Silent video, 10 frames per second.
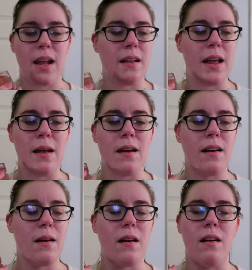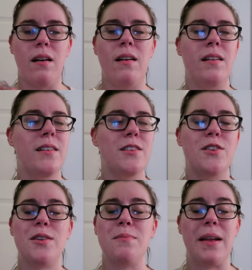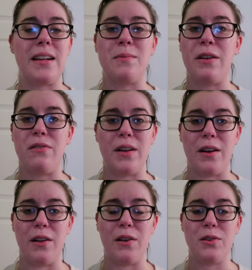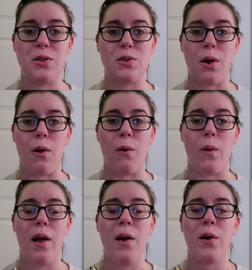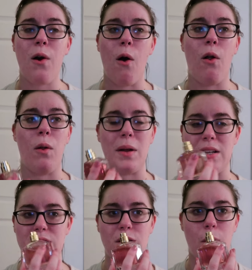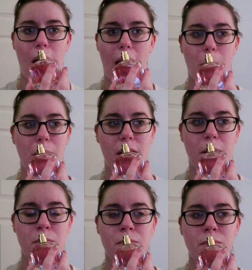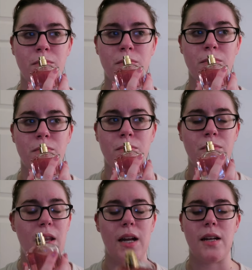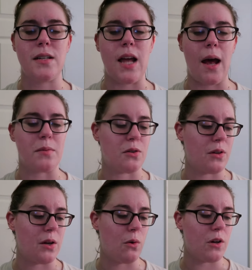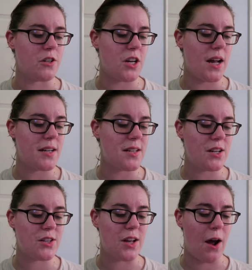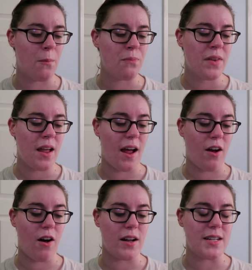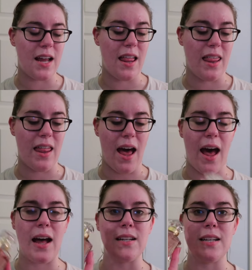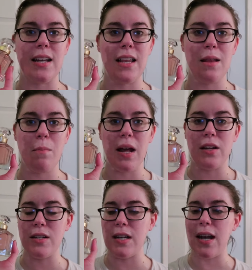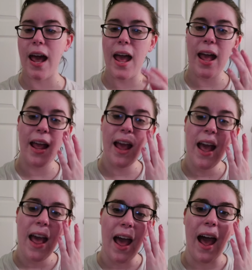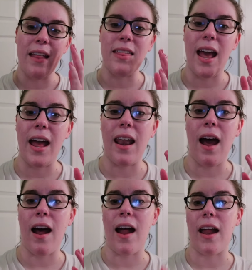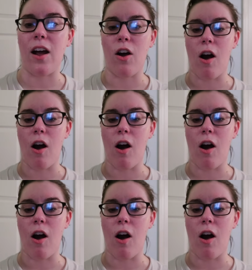It like just makes me feel so calm and so happy. It is absolutely gorgeous. So I got that in the mail today, and then I